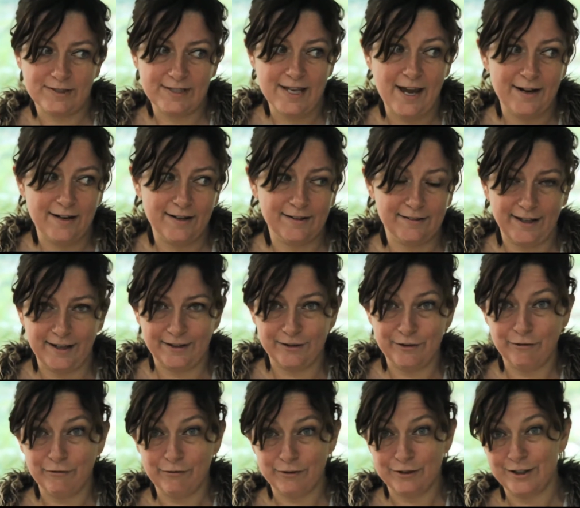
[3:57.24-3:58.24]
signing
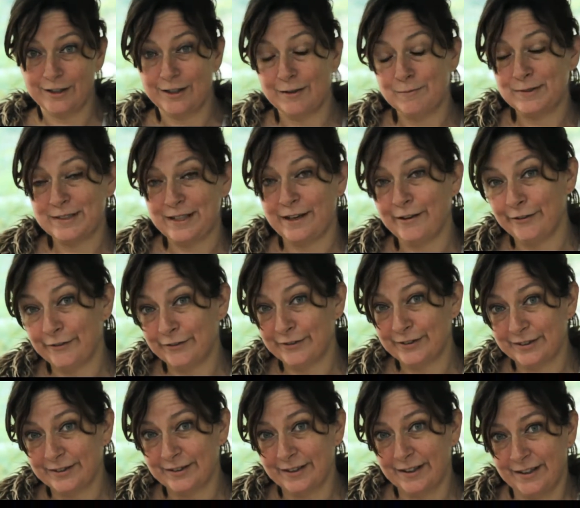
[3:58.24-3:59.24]
land over to
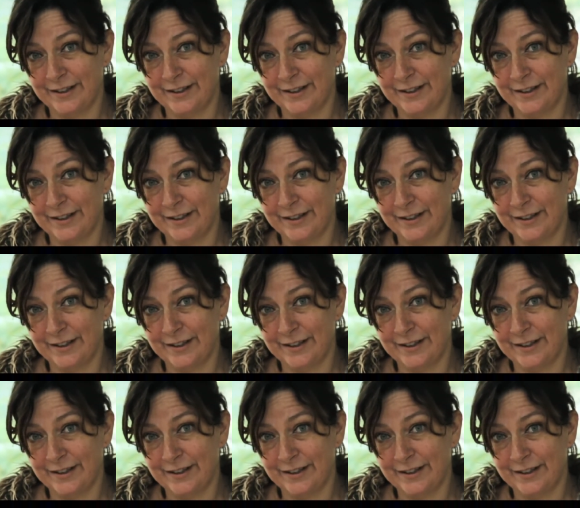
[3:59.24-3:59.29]
themselves,